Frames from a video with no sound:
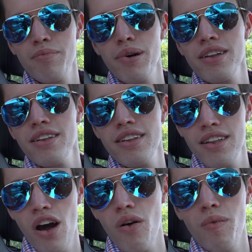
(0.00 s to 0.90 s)
But
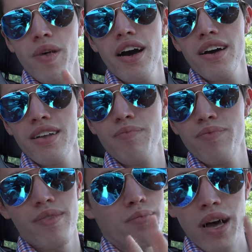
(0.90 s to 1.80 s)
no, I'm not
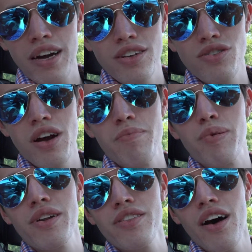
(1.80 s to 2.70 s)
gonna try and
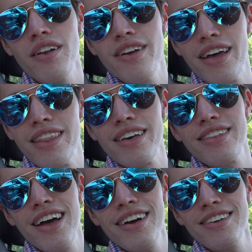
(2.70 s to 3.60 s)
put a thought in your head like
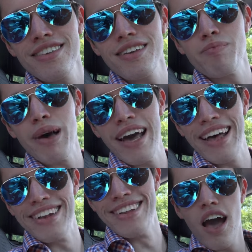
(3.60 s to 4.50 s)
that, cause that's bad.
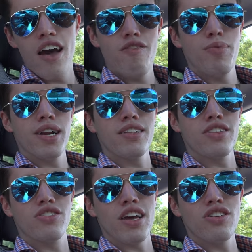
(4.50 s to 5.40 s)
Hey everybody, this
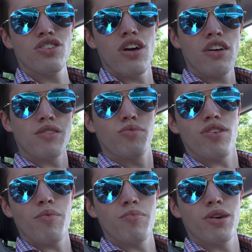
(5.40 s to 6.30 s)
is Zane Shaw,
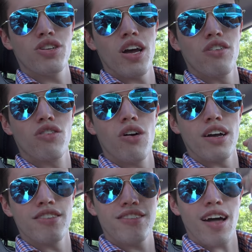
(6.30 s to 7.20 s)
subscribe to my channel, go
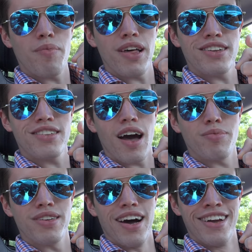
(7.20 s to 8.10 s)
ahead, stop at that stop
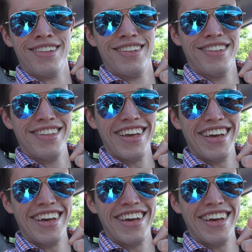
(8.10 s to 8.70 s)
sign.